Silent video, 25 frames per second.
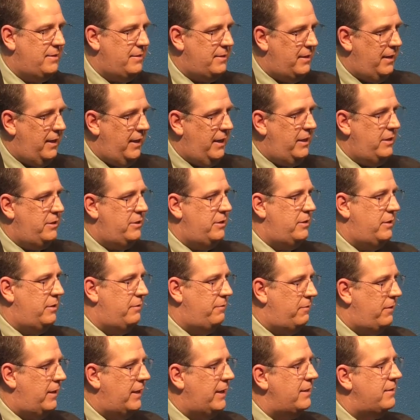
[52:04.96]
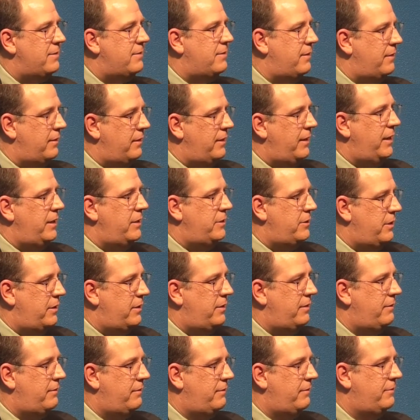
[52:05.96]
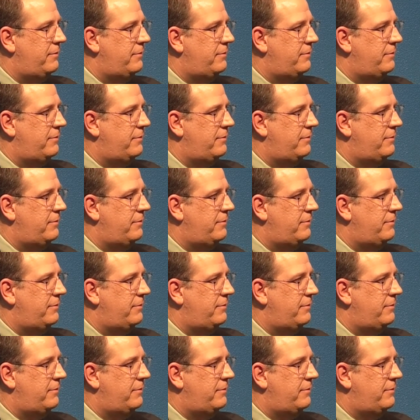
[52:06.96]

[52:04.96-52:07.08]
as an agent of reconciliation.